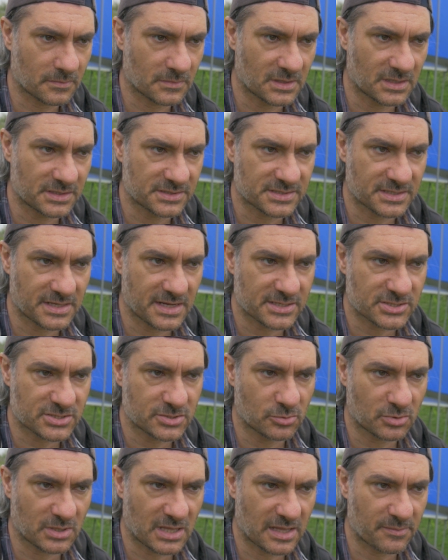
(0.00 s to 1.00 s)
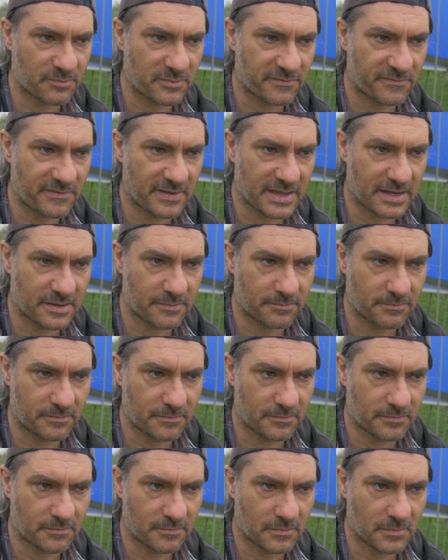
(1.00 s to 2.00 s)
international camper van and
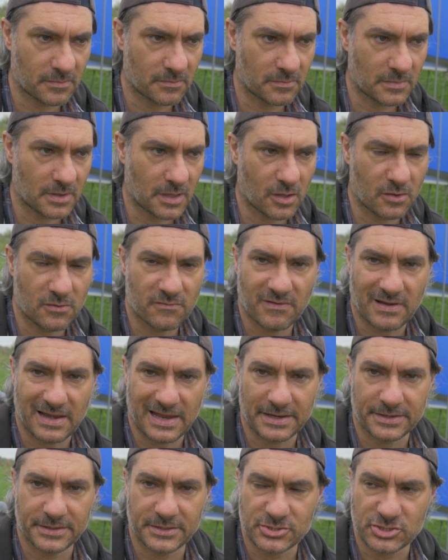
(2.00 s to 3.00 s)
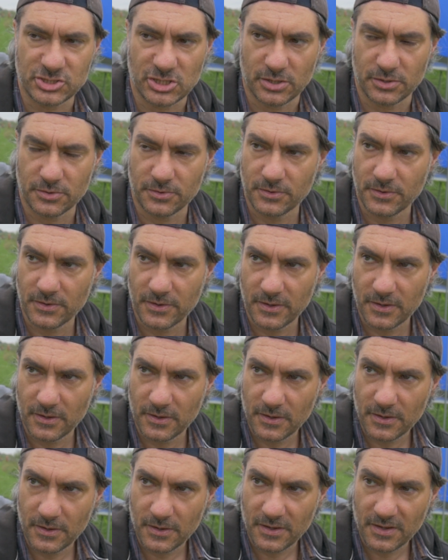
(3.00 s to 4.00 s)
overlander show,
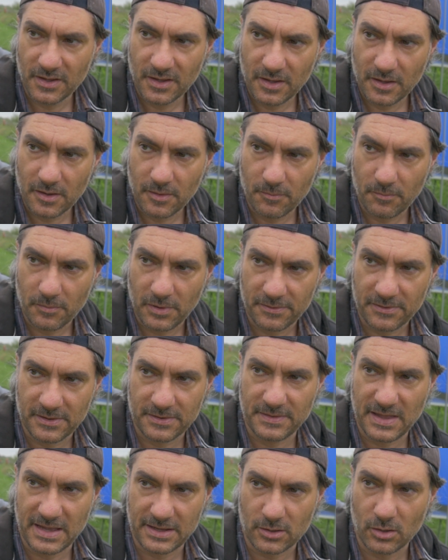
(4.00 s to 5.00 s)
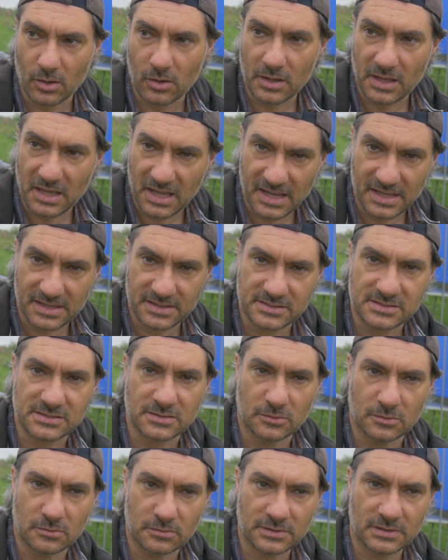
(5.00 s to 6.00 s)
but then that got
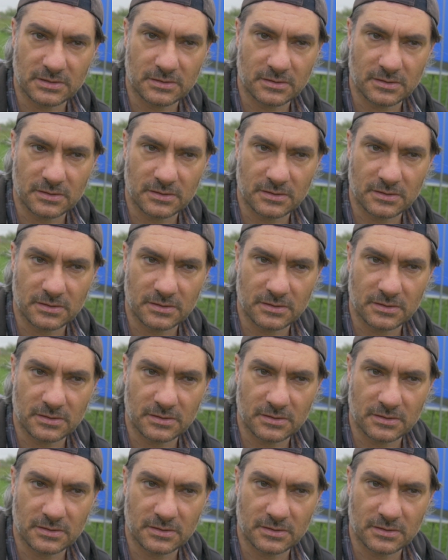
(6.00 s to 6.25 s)
cancelled.